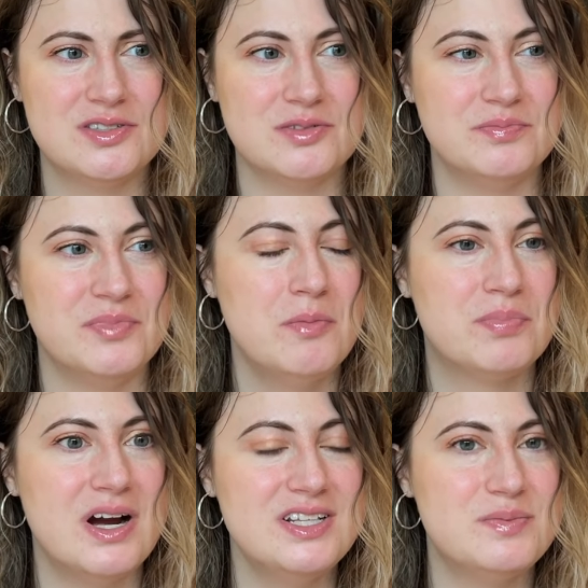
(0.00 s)
some
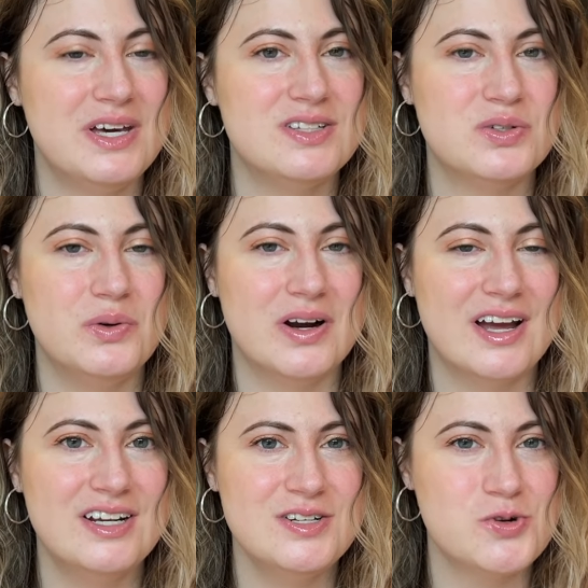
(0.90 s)
bridesmaids who are
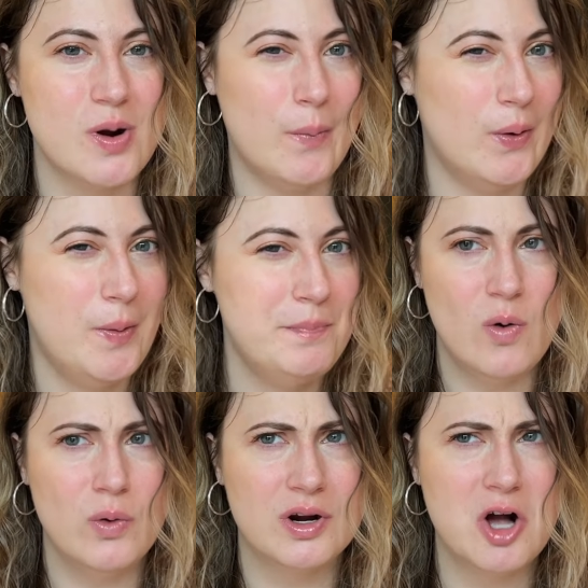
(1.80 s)
getting in trouble
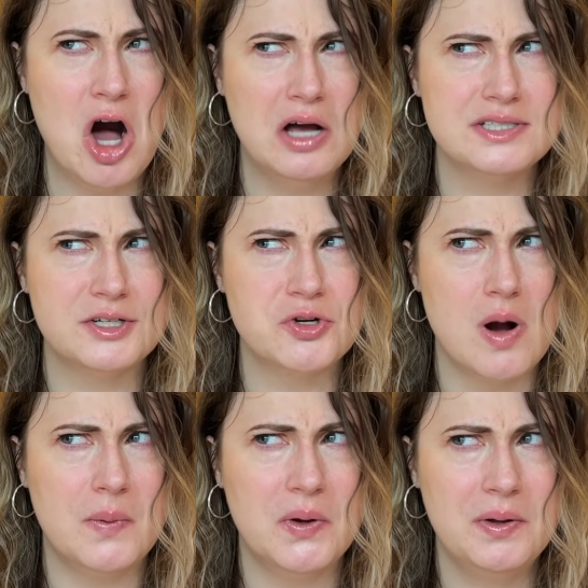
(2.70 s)
or causing
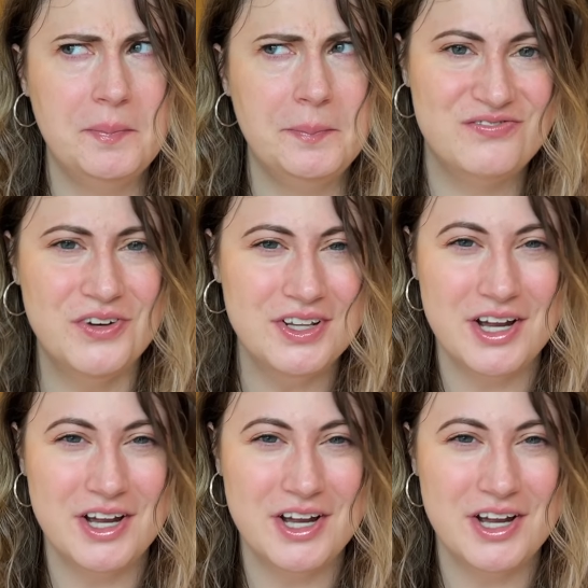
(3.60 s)
trouble, fully